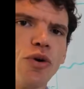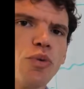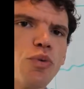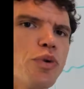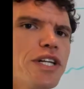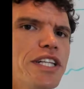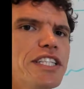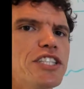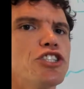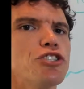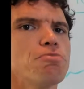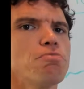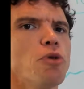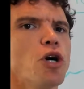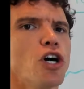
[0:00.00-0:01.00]
really
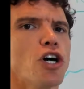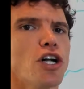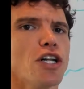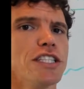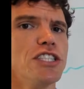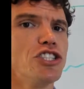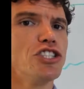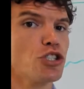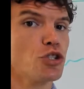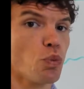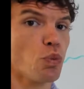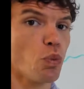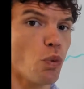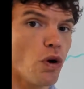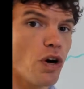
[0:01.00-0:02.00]
small at just
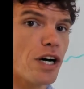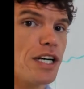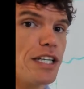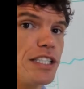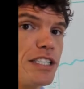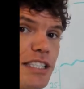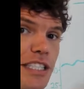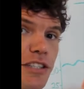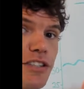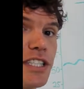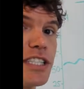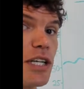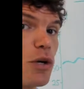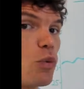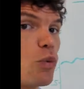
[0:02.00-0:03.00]
one
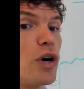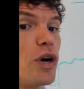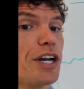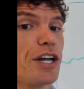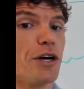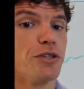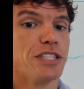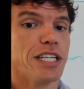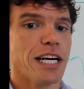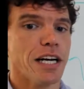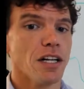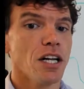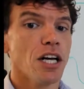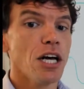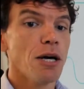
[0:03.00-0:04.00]
series at one
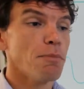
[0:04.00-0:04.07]
hotel.